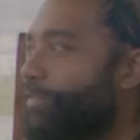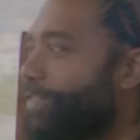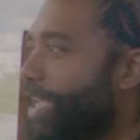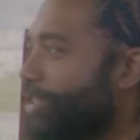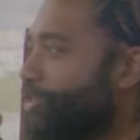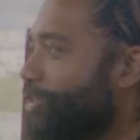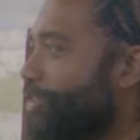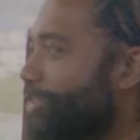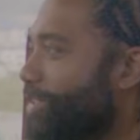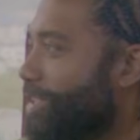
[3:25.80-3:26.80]
of
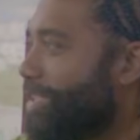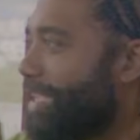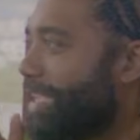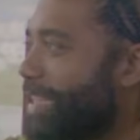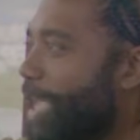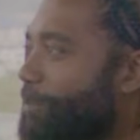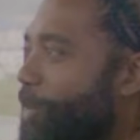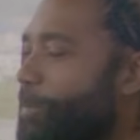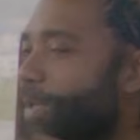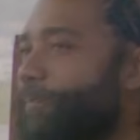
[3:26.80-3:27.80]
nature in that
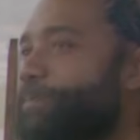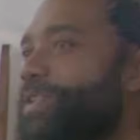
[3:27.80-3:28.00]
moment.